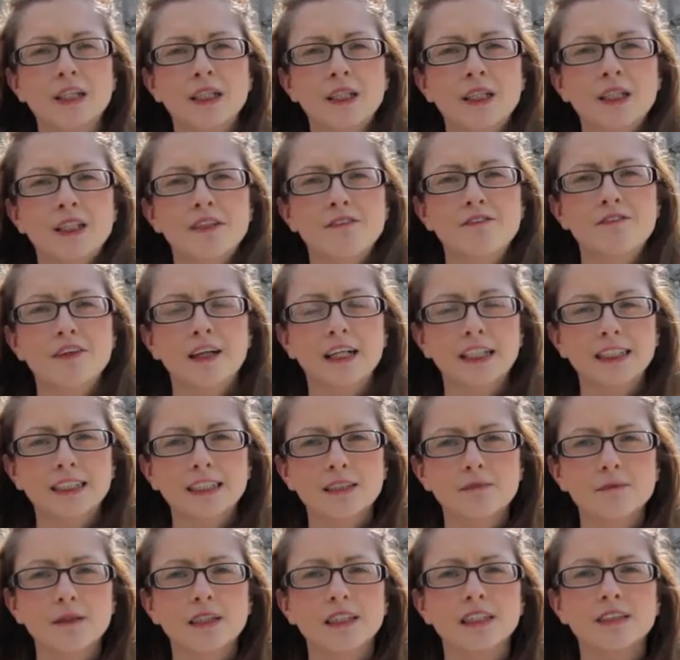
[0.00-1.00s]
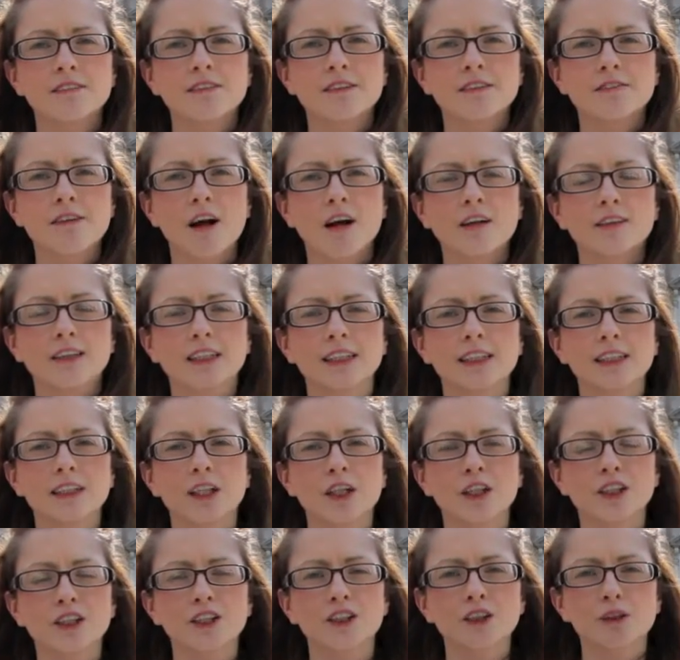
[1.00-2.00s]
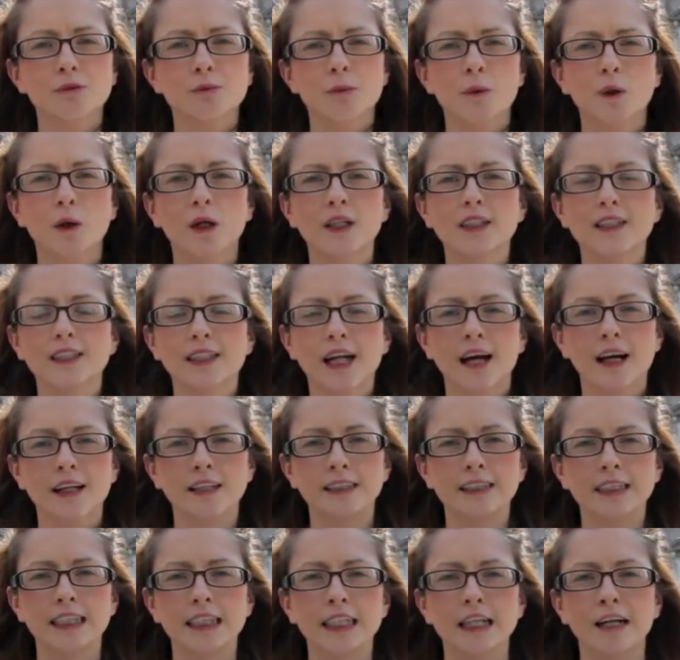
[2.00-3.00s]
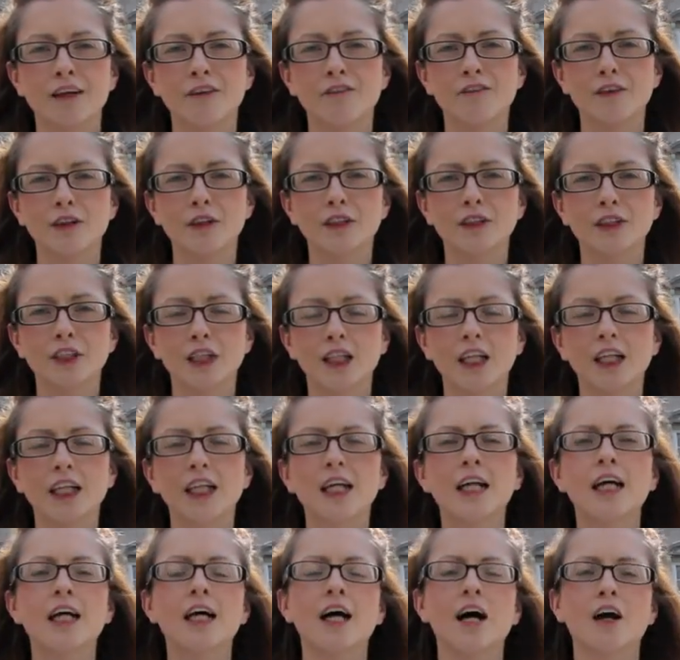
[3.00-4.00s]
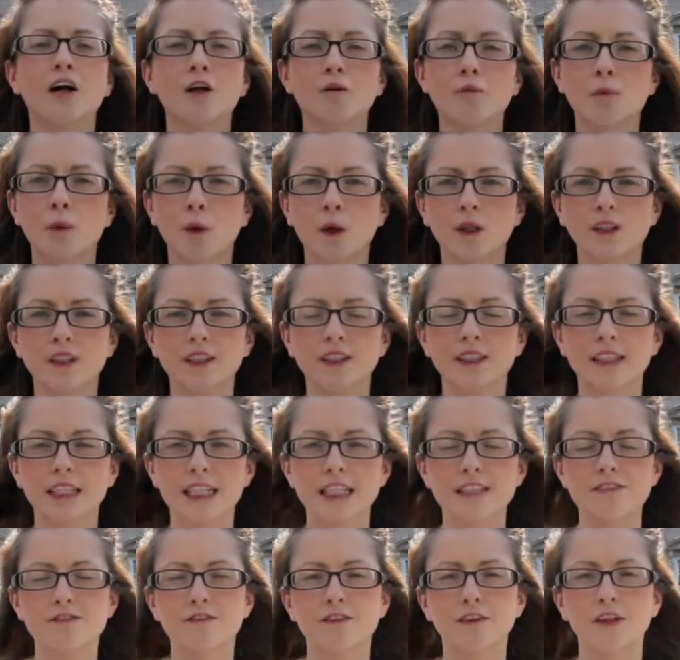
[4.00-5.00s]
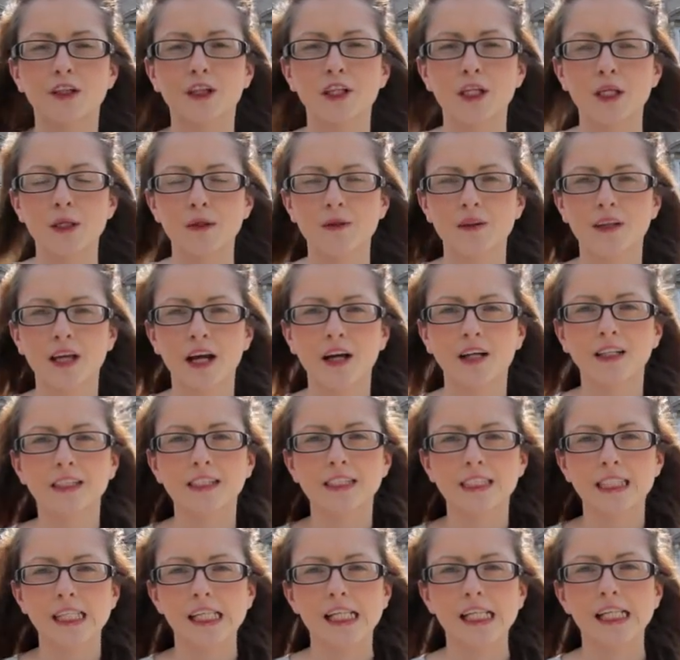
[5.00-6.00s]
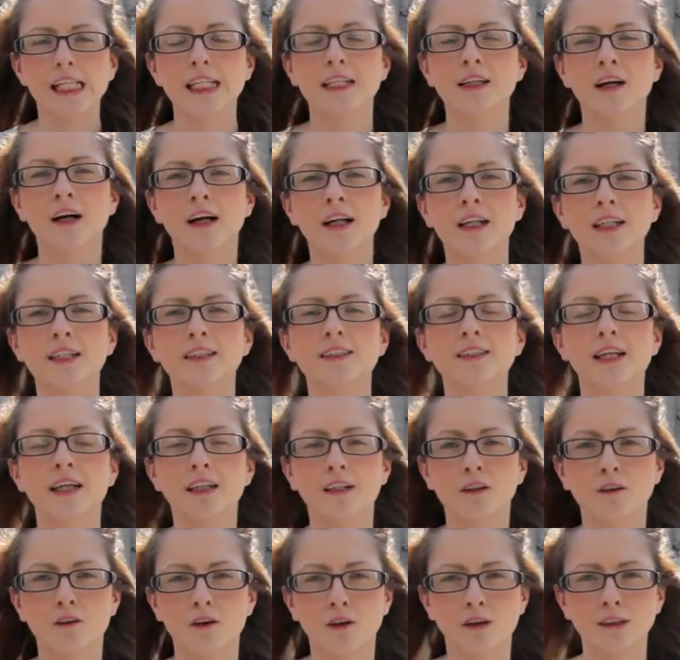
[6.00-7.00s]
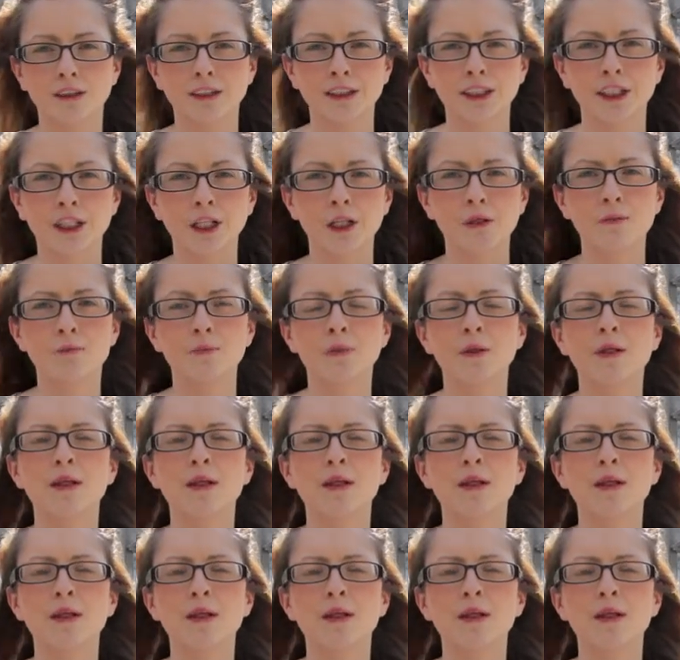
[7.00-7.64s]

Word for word: Union Affairs Committee of the has launched a report guaranteeing our future, a report on need for a youth guarantee in Ireland and across Europe.